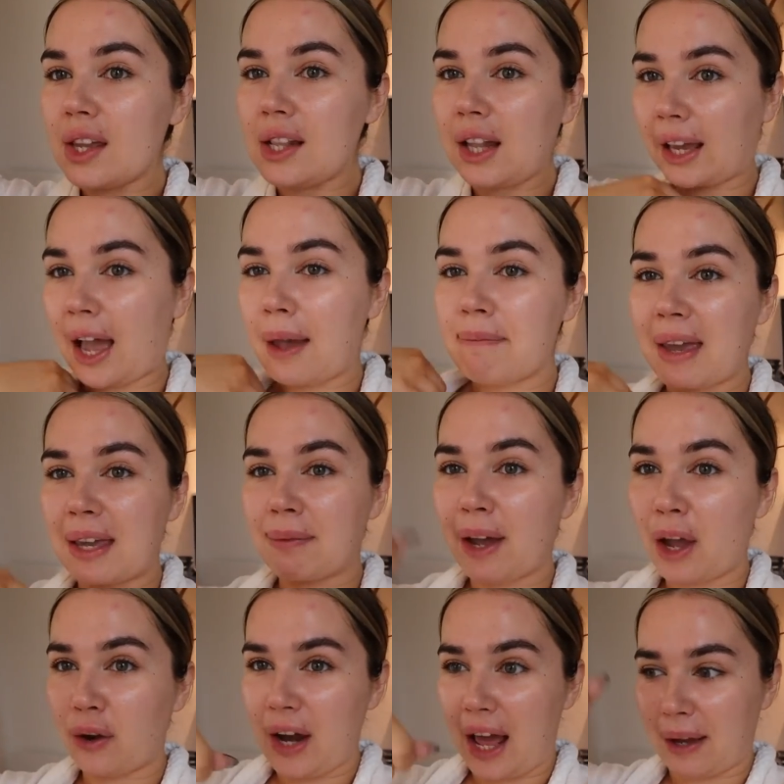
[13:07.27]
Like, I make
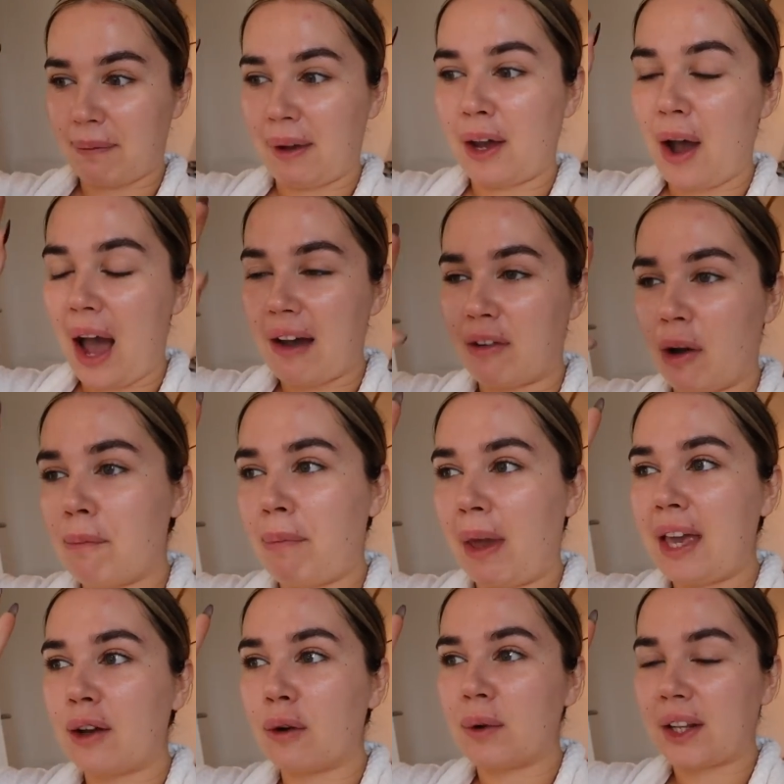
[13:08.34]
my own egg mayo, have it on
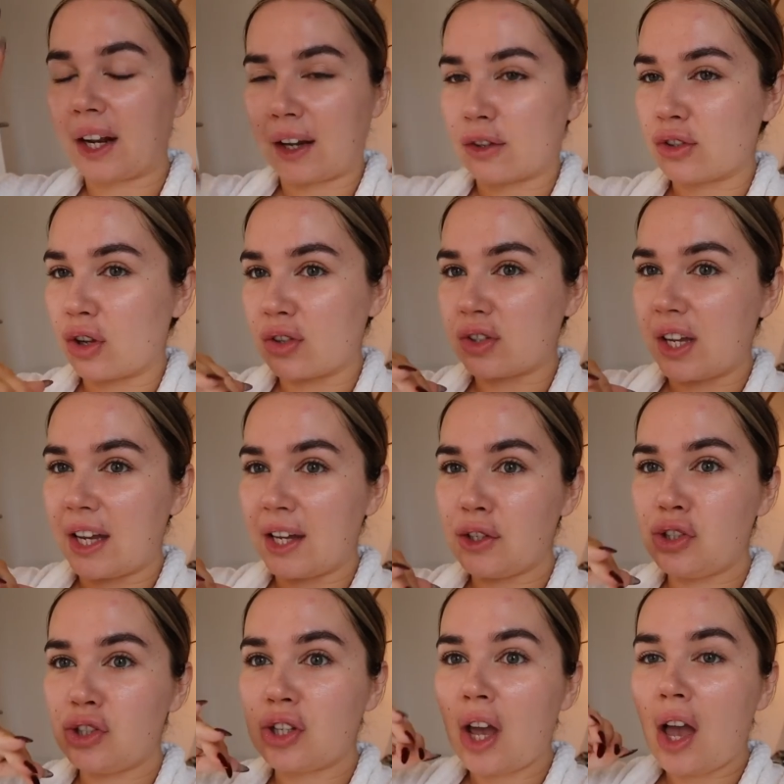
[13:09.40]
bagel with like a
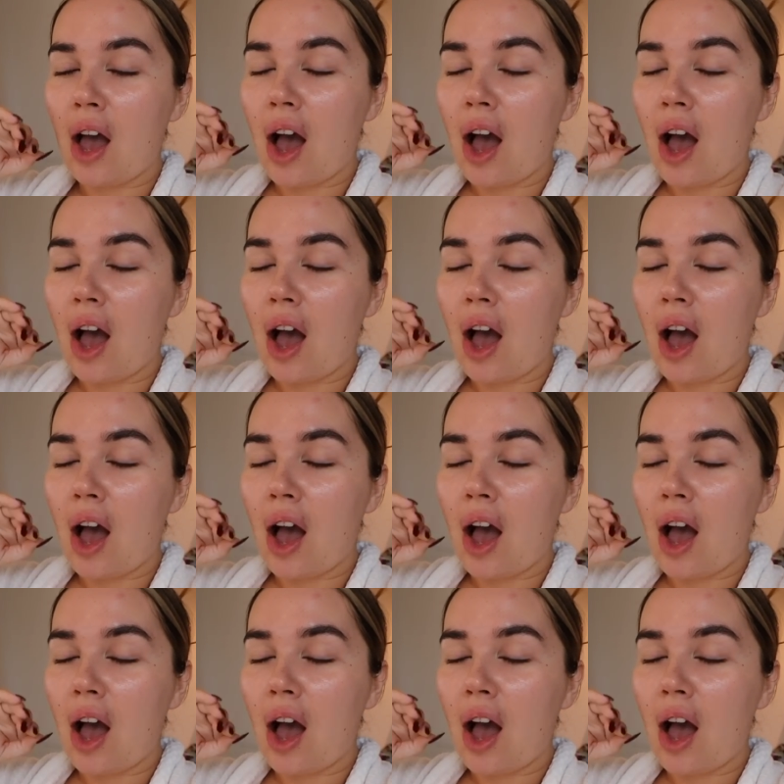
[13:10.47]
sausage.